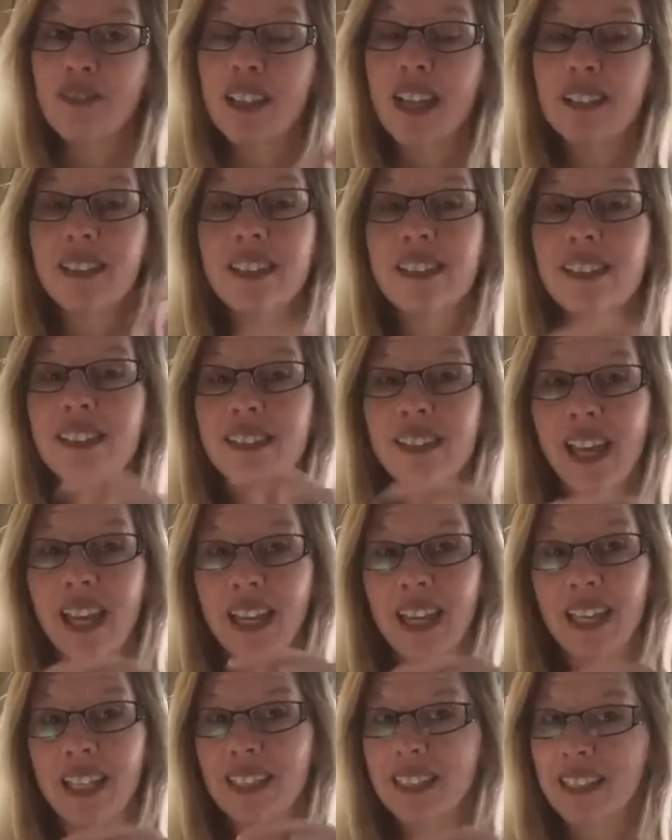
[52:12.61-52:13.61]
That's a
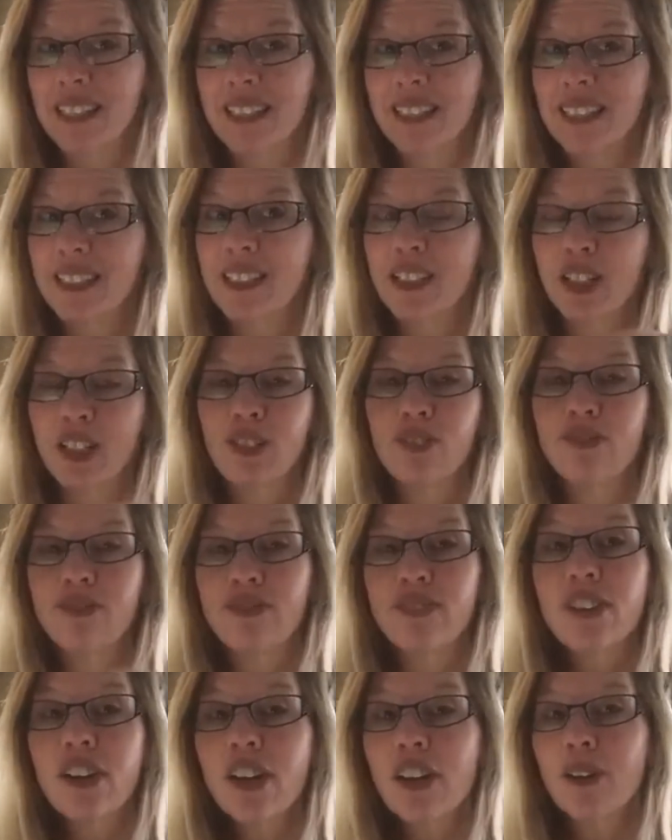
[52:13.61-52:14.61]
second to
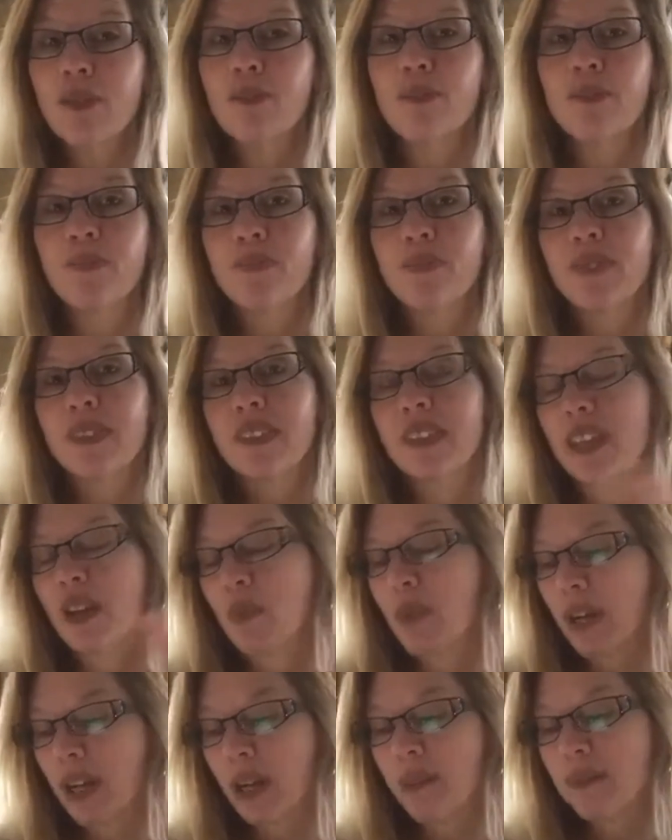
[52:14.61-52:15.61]
confirm
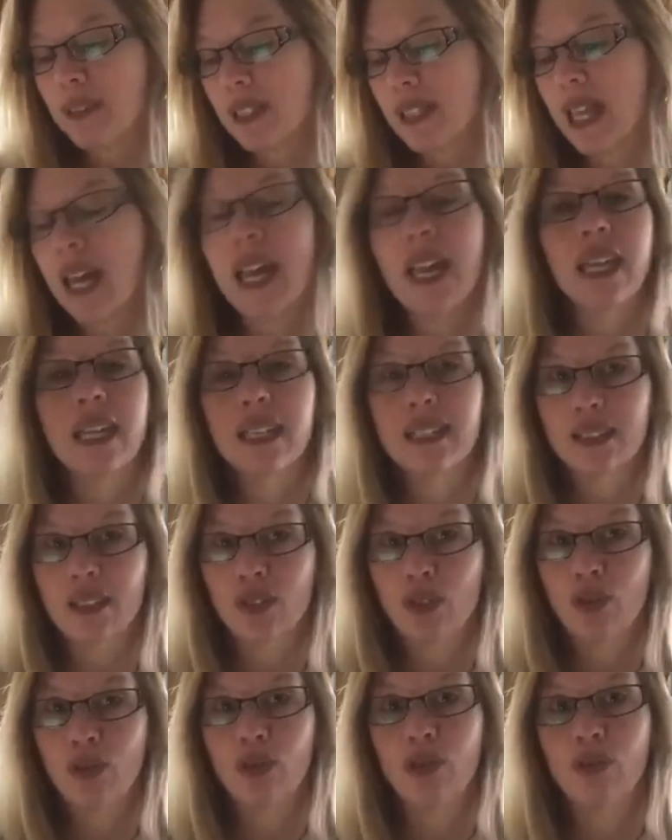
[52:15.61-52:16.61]
that what I'm saying is
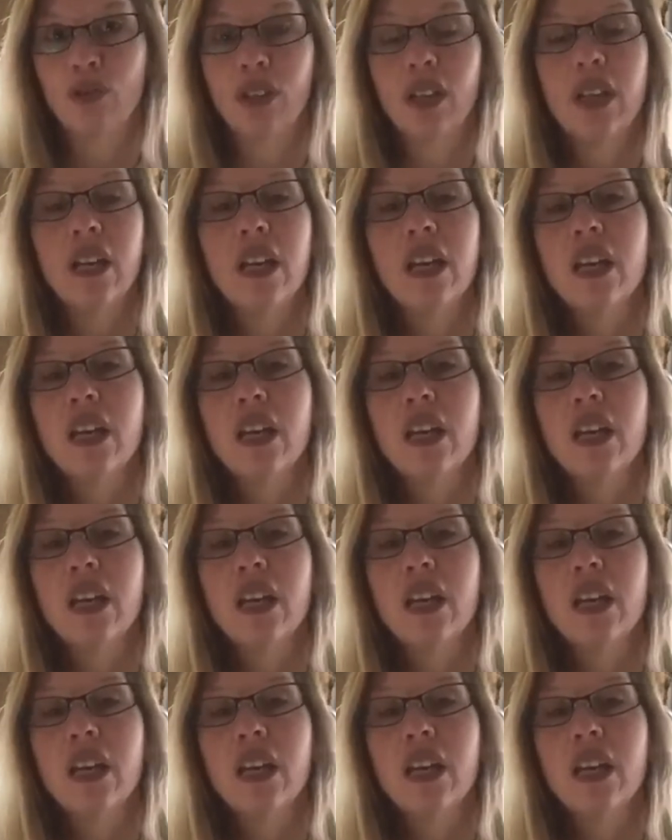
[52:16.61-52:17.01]
a truth.